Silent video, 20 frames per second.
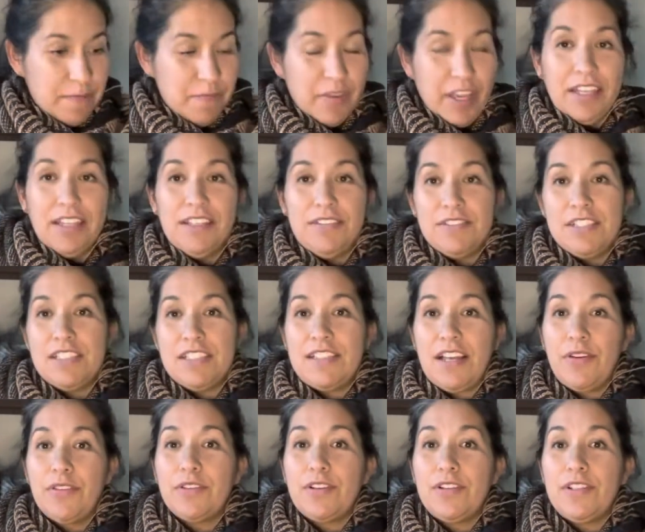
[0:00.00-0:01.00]
I live in
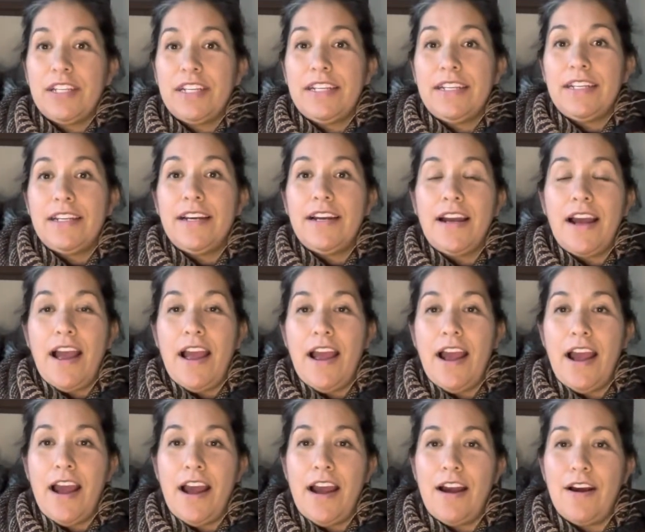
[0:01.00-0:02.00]
South Carolina. I
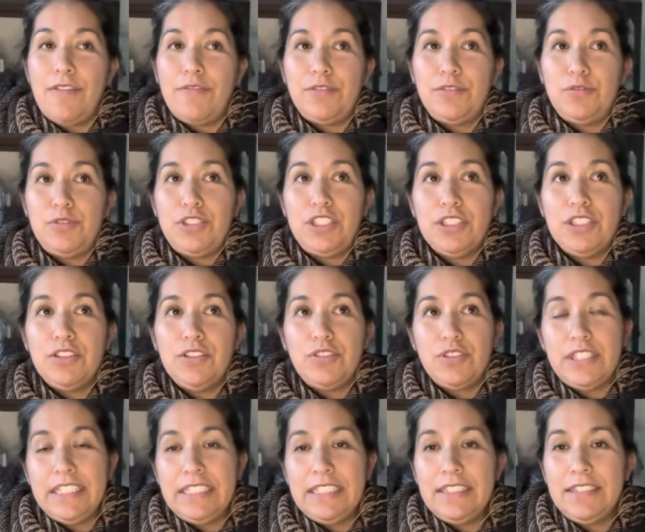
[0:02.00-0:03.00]
have two
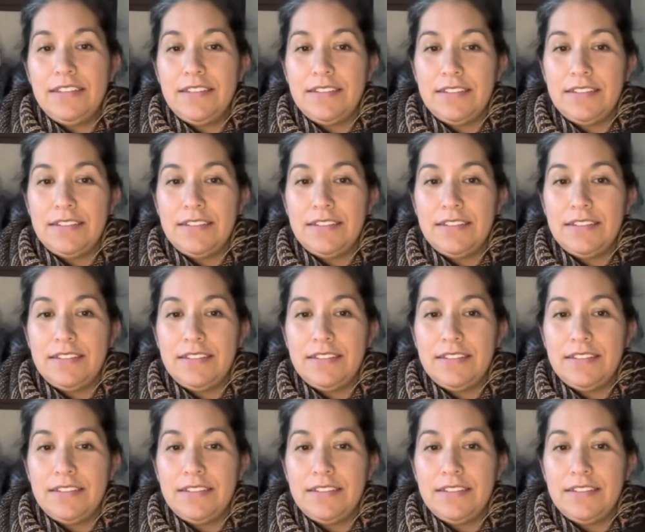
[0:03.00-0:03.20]
children